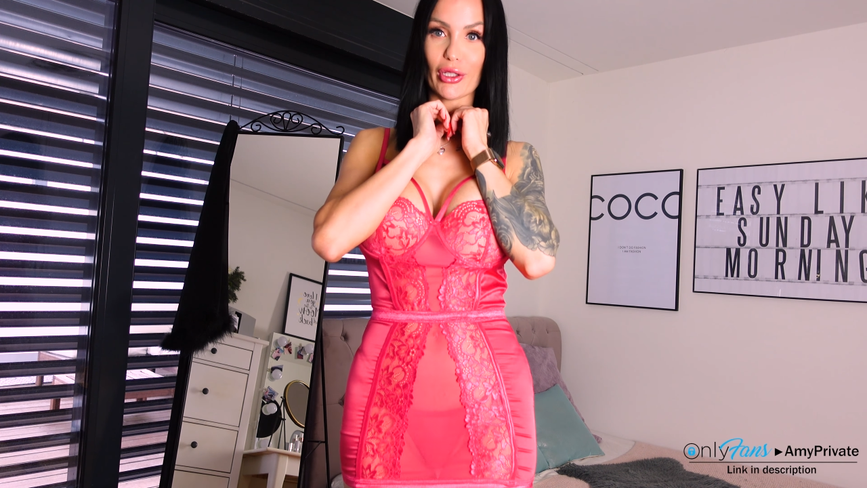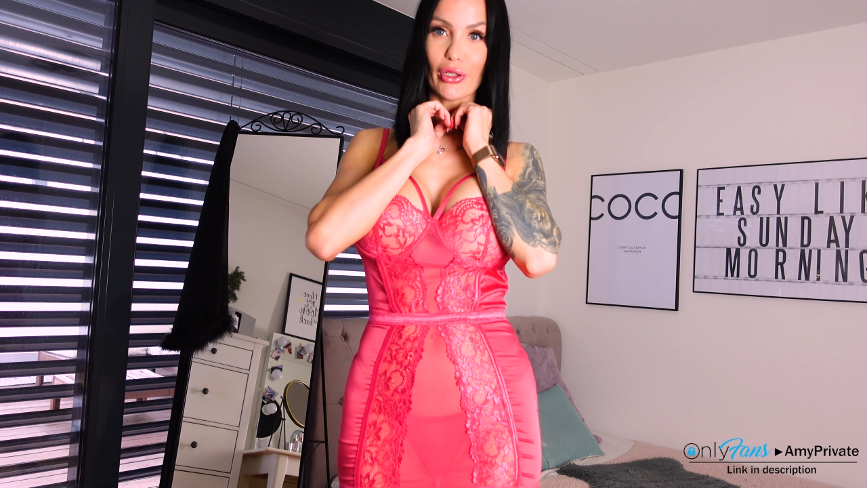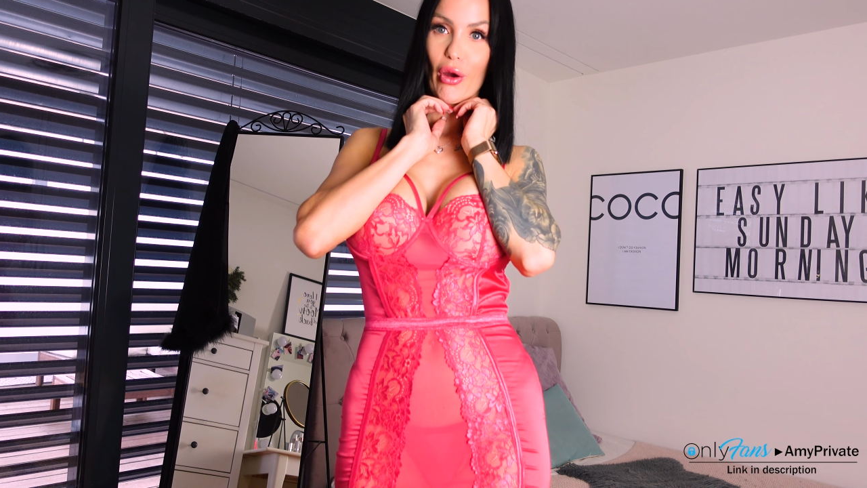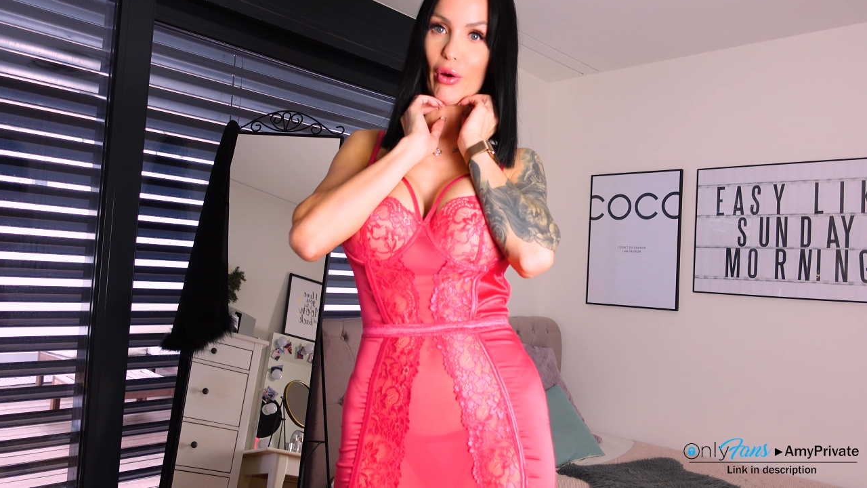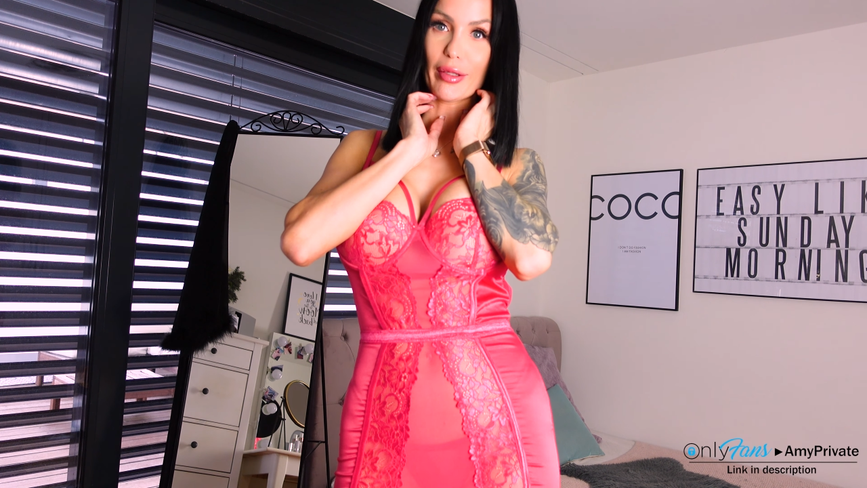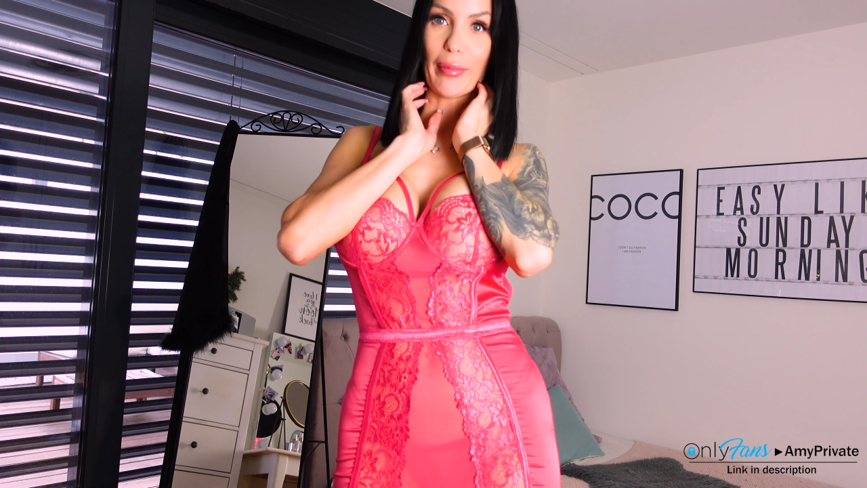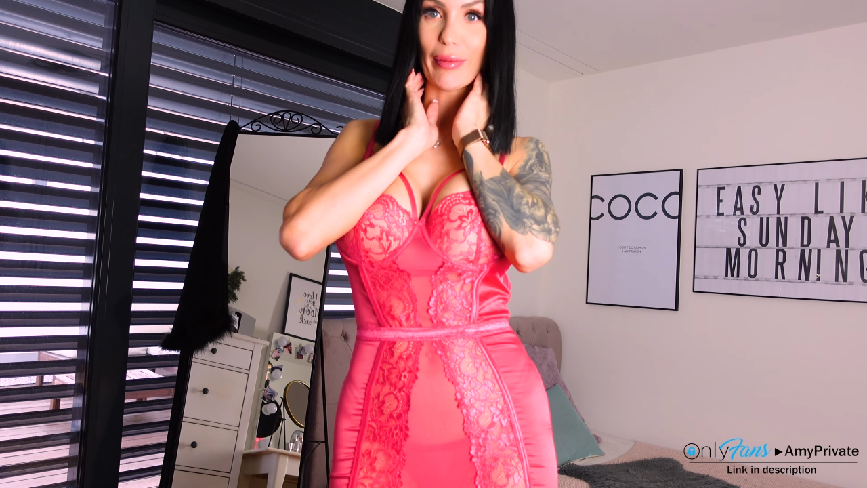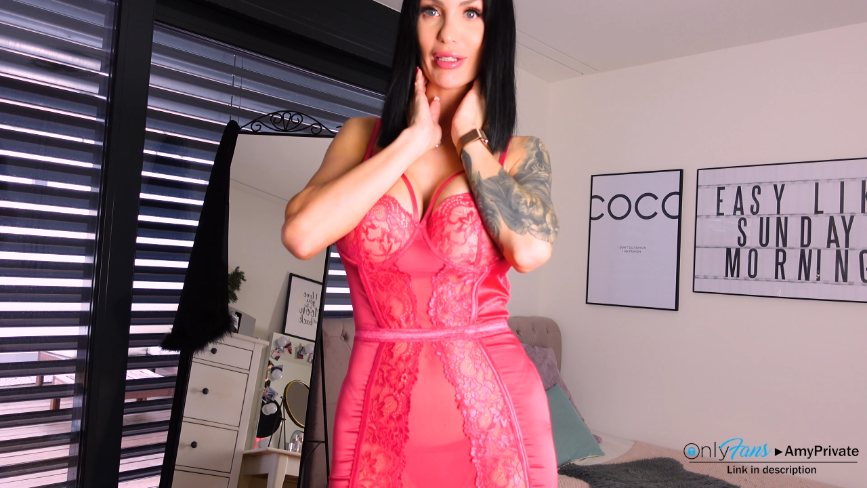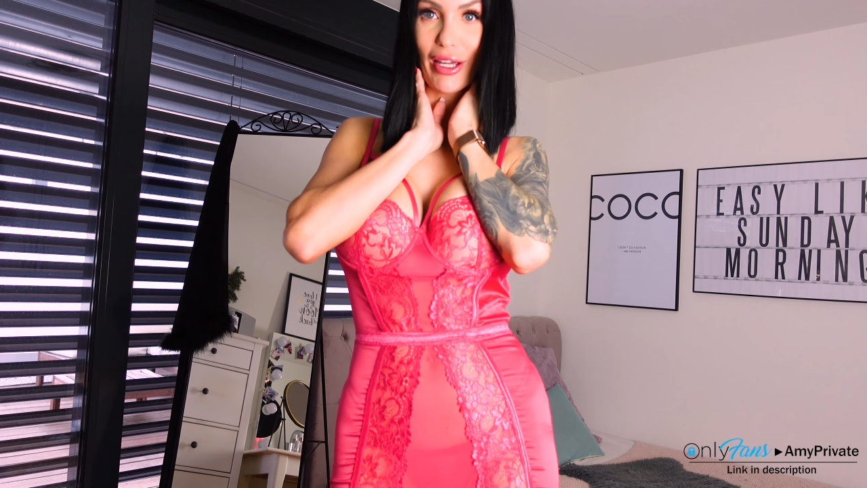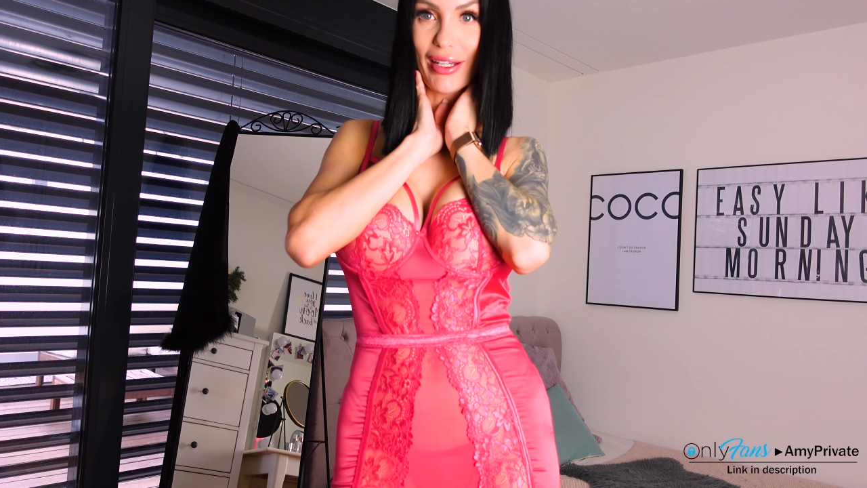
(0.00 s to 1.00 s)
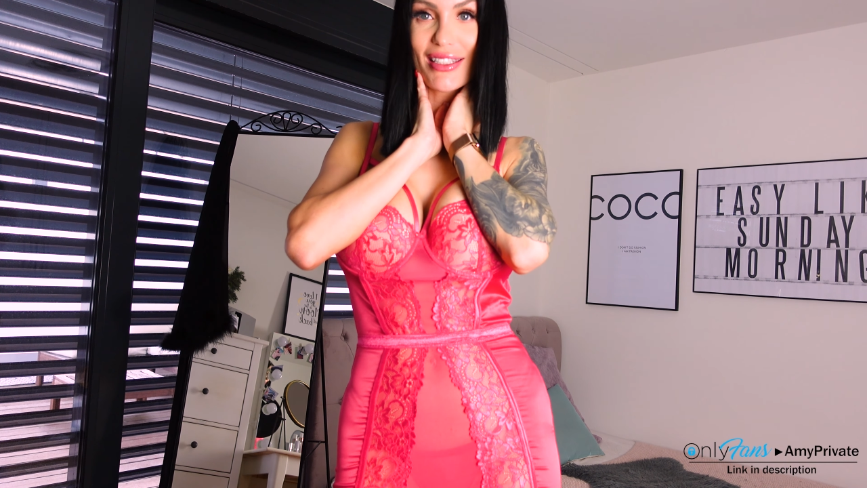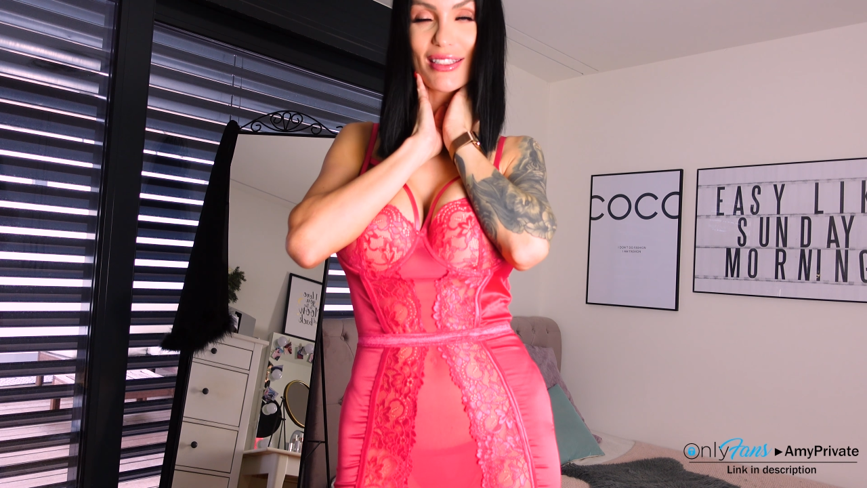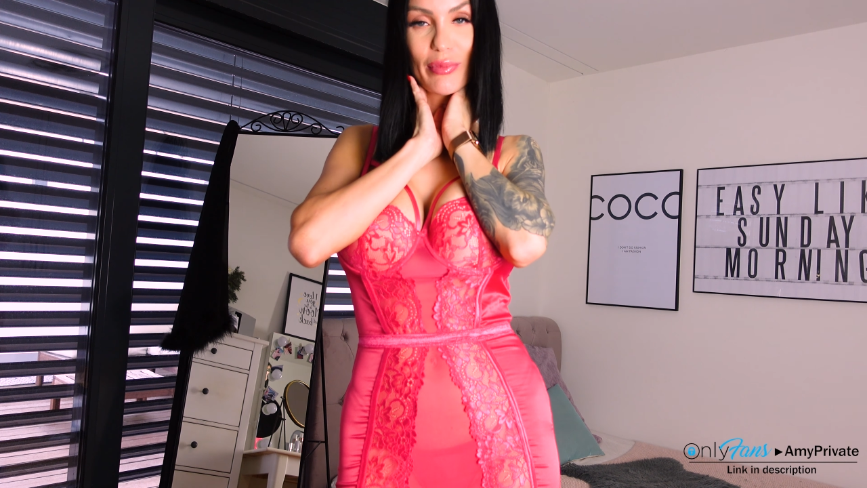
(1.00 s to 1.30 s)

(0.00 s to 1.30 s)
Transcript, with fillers: you know it, maybe not,